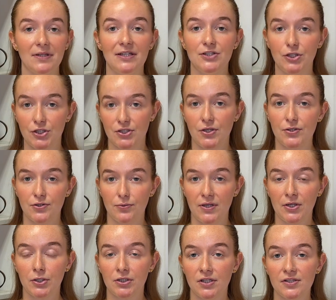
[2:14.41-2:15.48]
in just those three
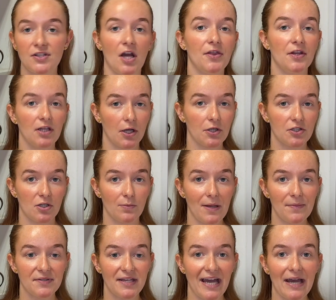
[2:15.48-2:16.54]
colours on the Longchamp
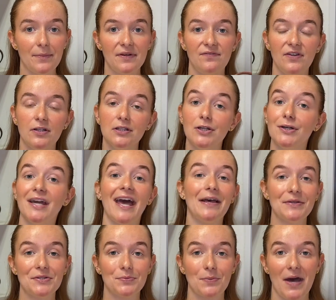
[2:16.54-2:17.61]
website, but if you look
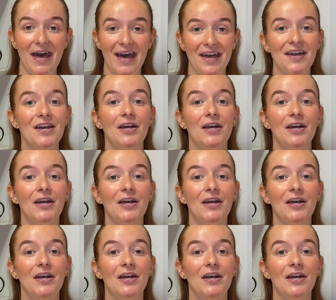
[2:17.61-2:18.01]
elsewhere,